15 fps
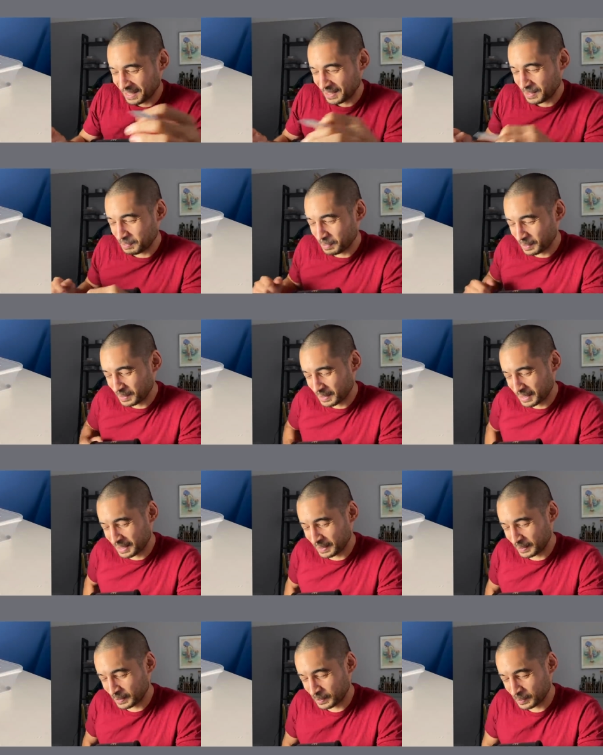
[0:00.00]
this
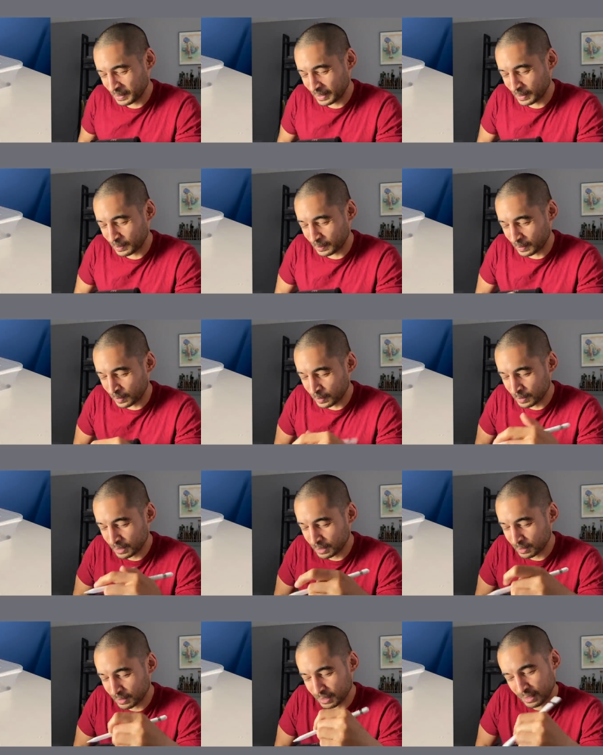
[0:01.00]
box looks really
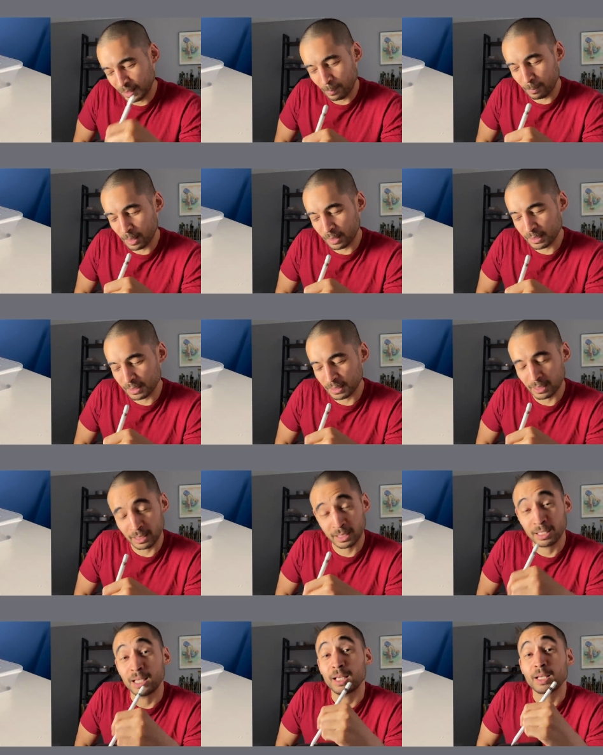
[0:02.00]
gross, it looks like bugs in
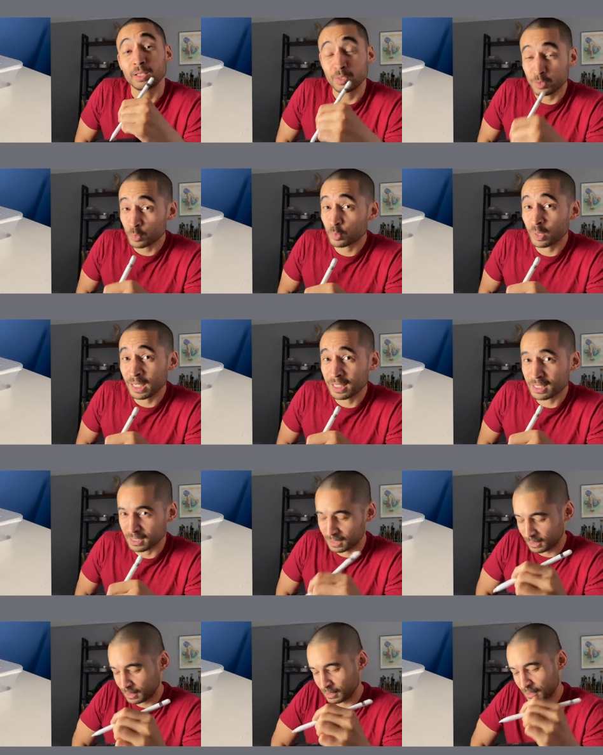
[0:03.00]
there. Those are
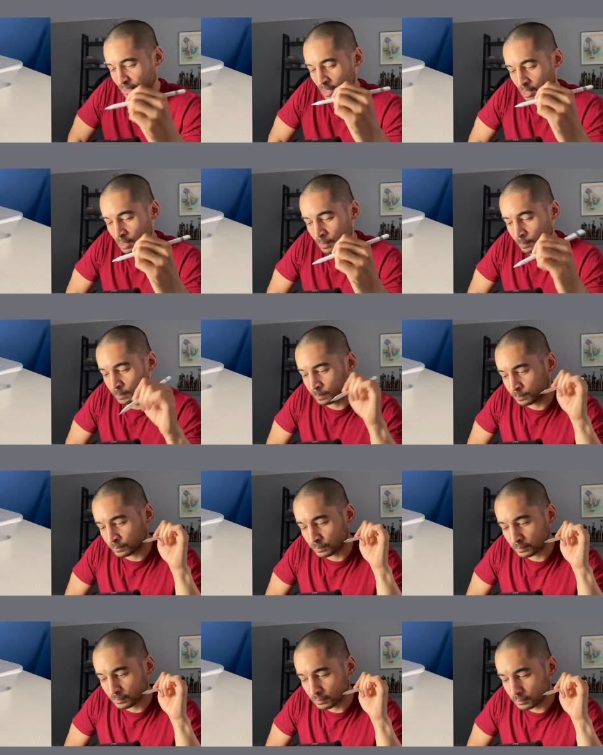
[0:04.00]
raisins. Um,
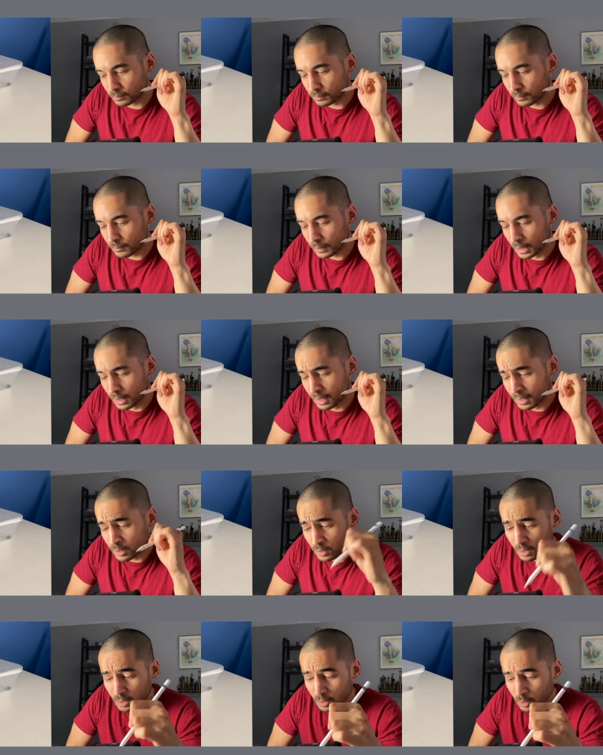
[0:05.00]

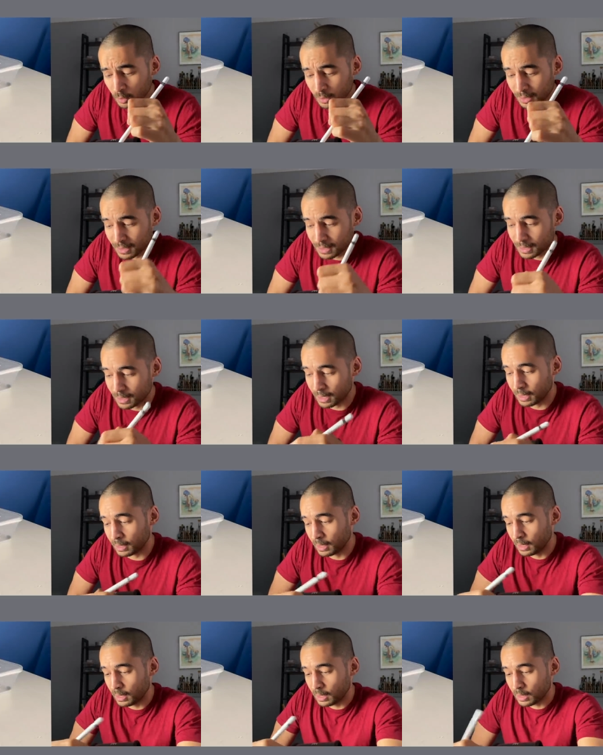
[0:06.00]
and you can notice that
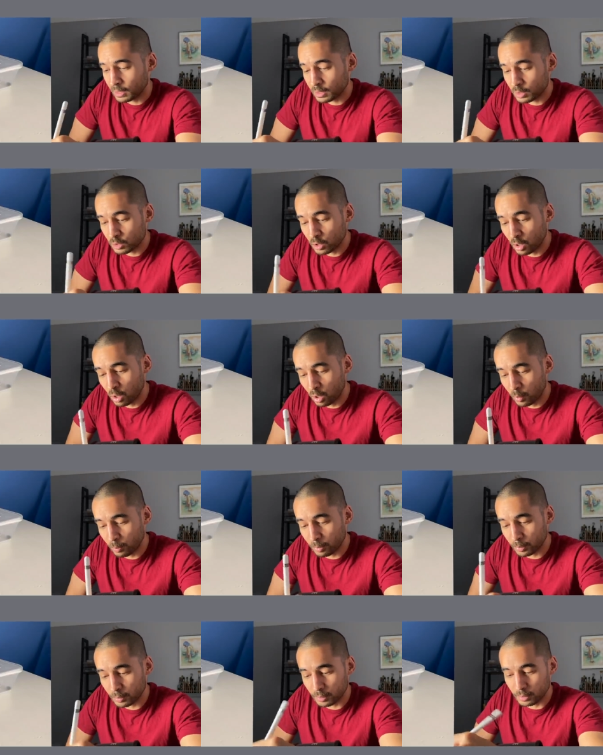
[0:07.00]
the
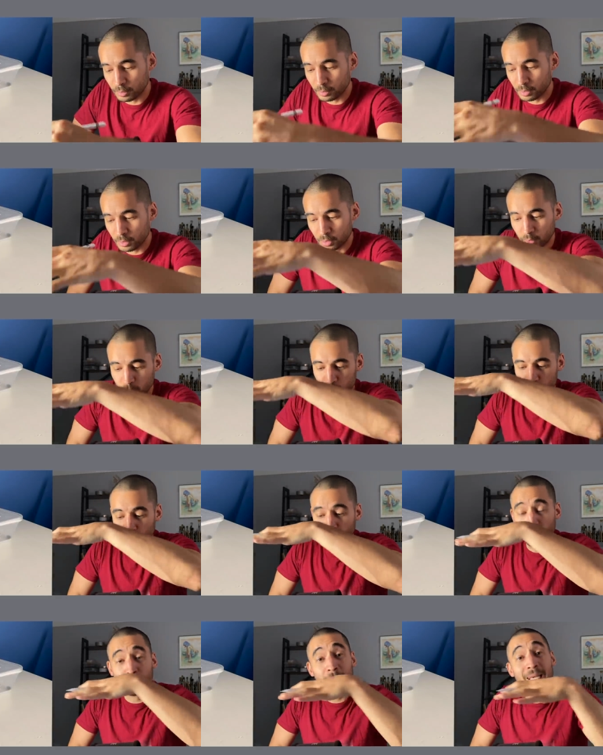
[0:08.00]
top you know,
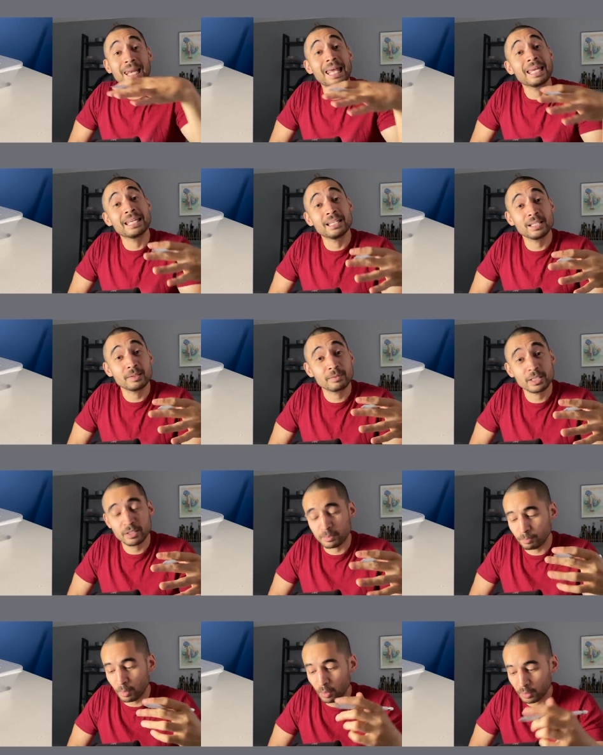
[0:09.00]
top plane of
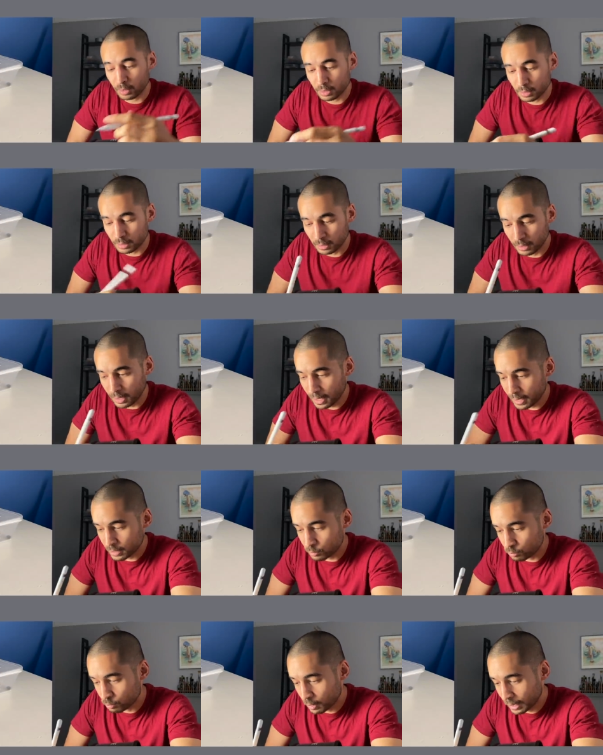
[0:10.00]
this box, it
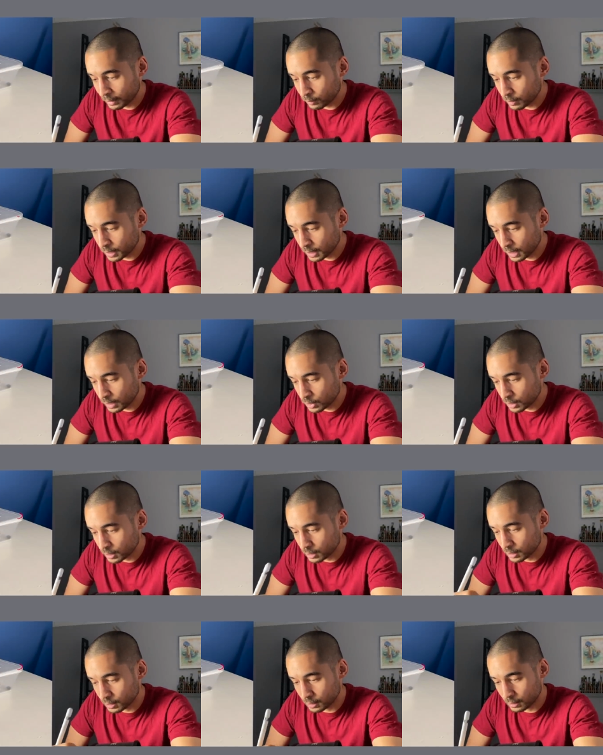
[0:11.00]
has rounded
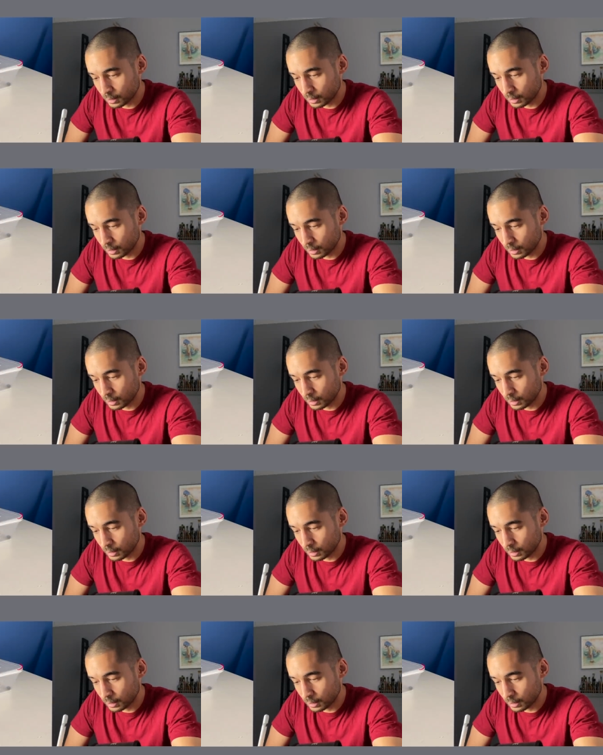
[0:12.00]
edges.